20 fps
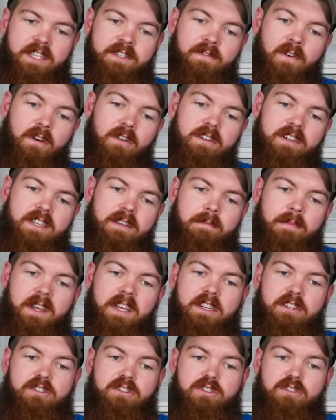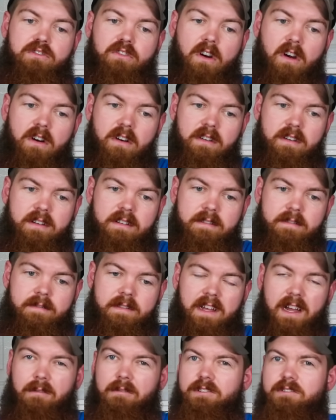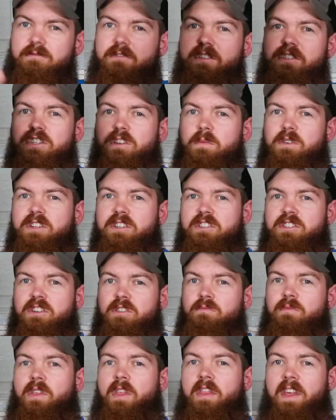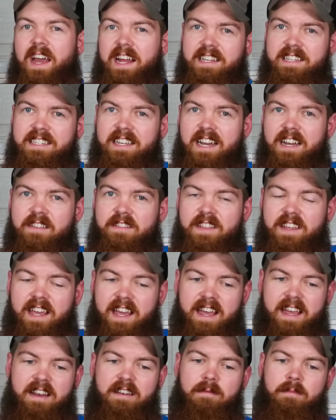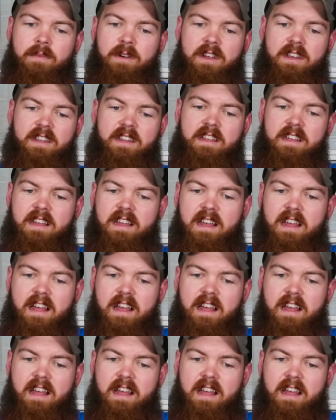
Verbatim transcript: as far as it being strong, I wasn't really so much concerned with that side of the ad, but